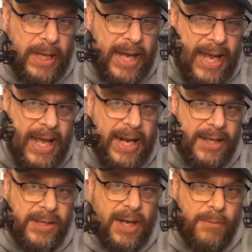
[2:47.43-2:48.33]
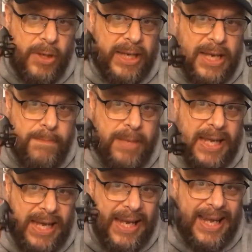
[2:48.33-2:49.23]
And I said, I'm going to keep
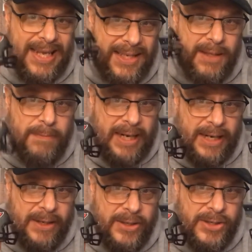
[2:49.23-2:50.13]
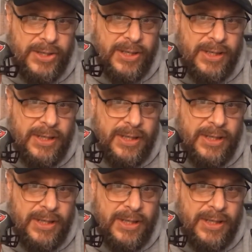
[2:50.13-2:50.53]
picking against the Bears